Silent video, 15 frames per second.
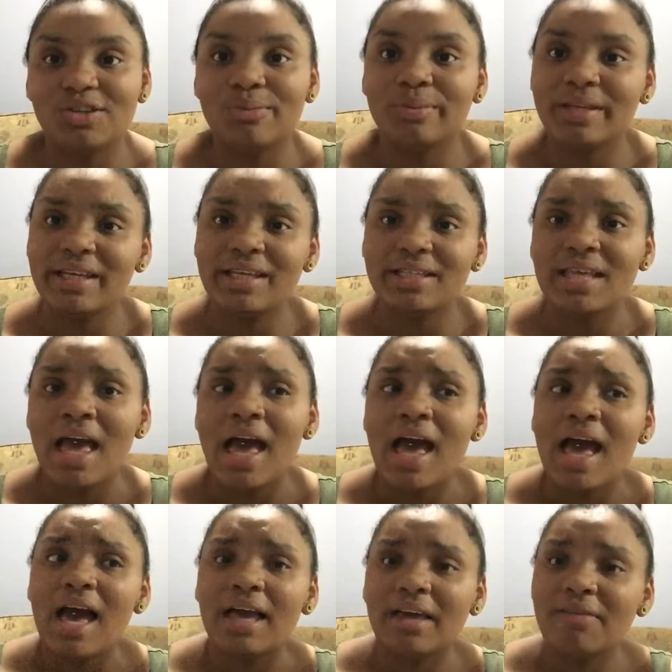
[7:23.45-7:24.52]
So please
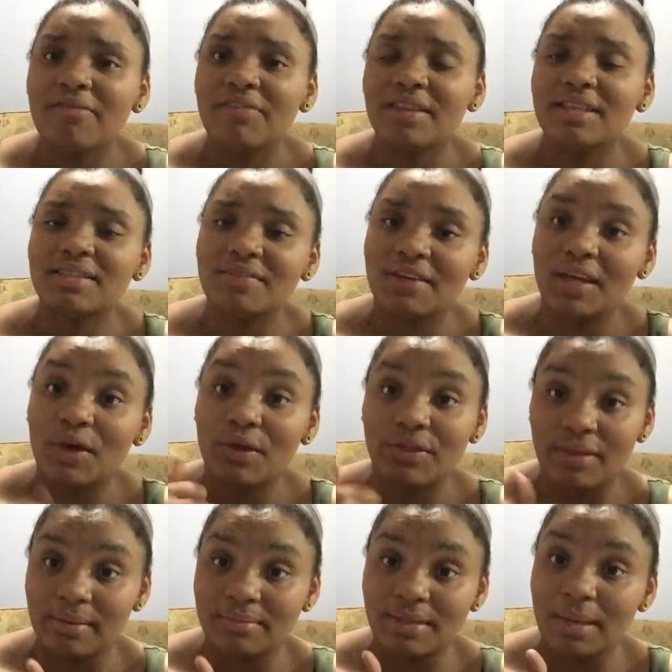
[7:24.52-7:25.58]
give this video a
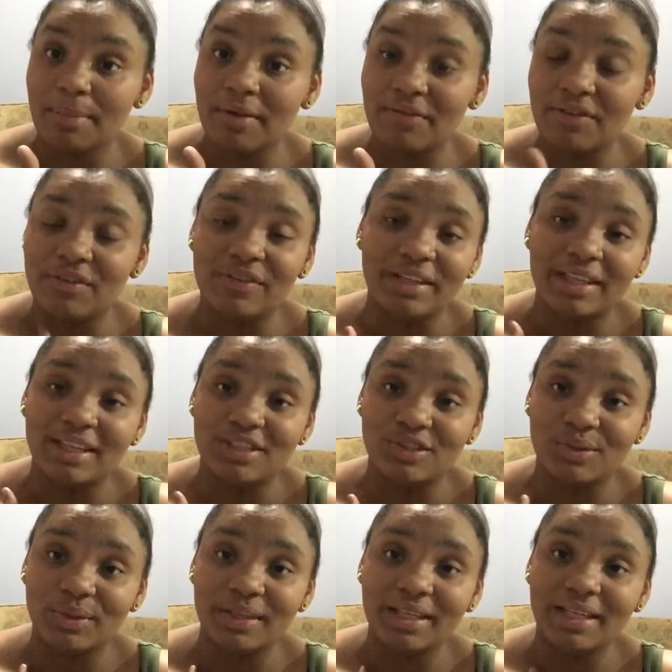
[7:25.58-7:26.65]
thumbs up if you really
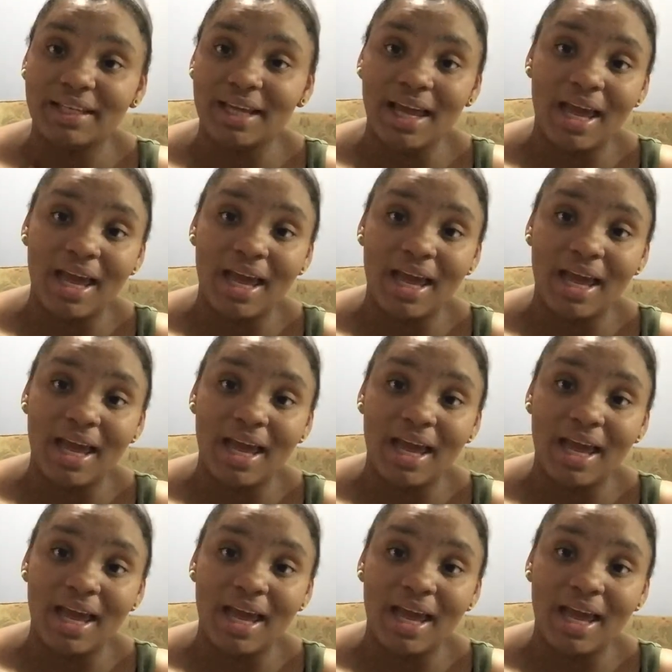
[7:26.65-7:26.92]
enjoyed it,